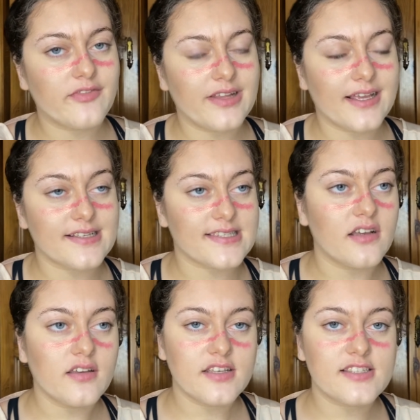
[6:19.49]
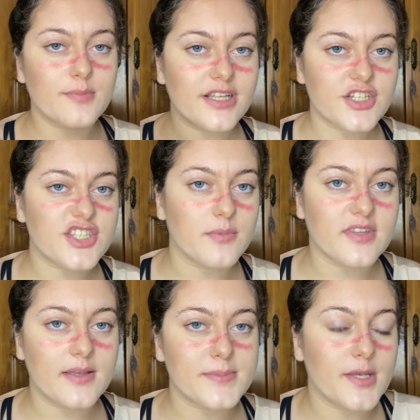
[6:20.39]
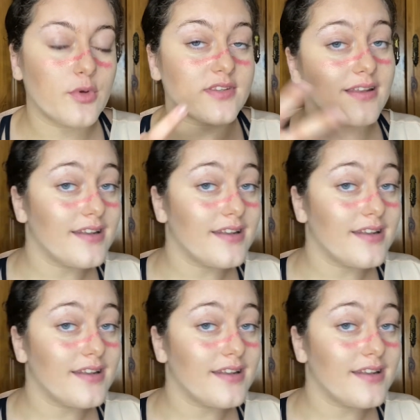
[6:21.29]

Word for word: like a sun-kissed blush sometimes i want a